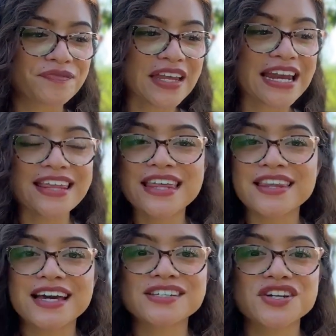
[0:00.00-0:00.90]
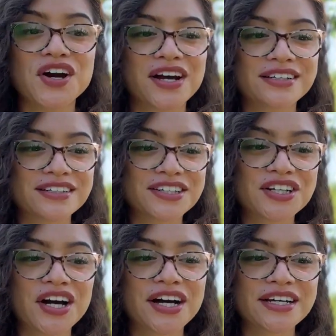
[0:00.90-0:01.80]
I thank that to God.
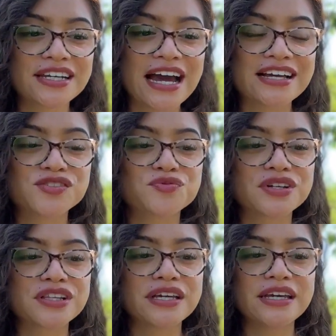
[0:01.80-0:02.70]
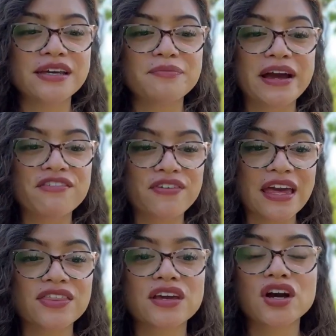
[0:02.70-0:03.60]
God has really, my
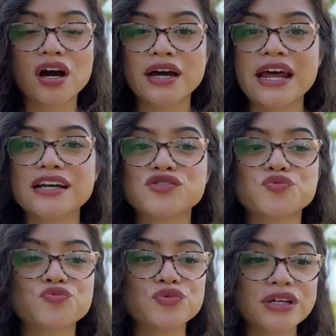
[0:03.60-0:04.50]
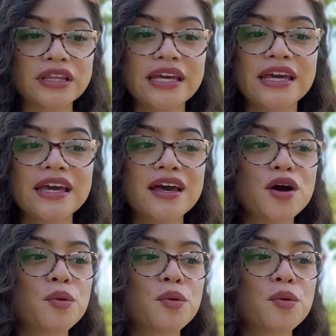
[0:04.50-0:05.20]
faith in God has really